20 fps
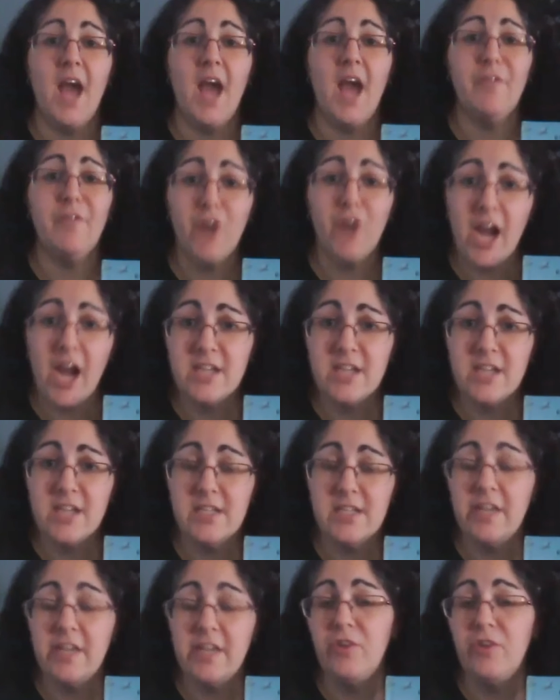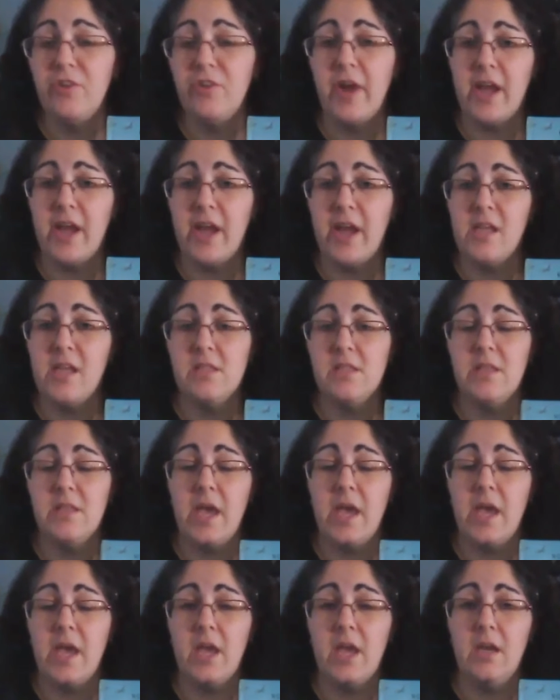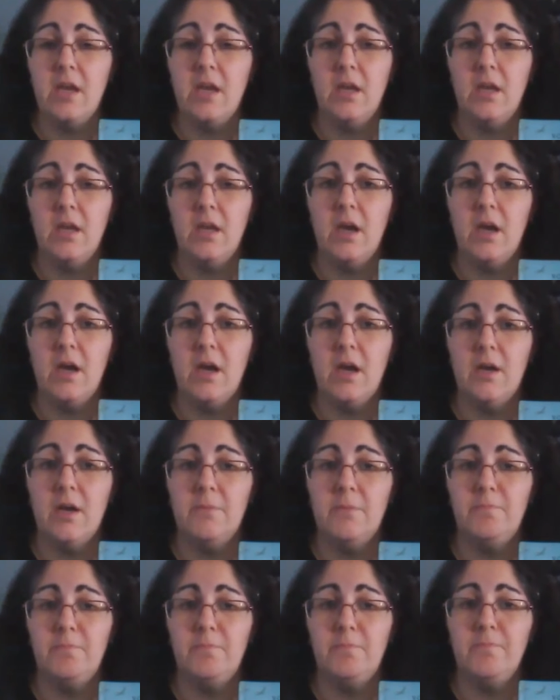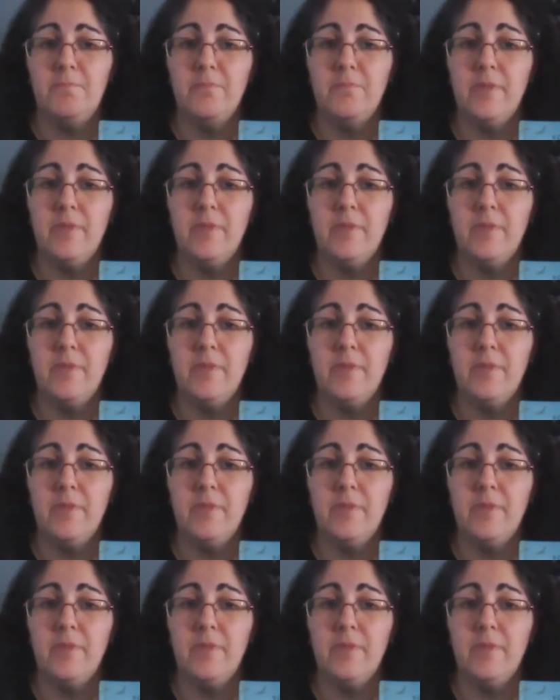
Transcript: I forgot to tell you guys that um,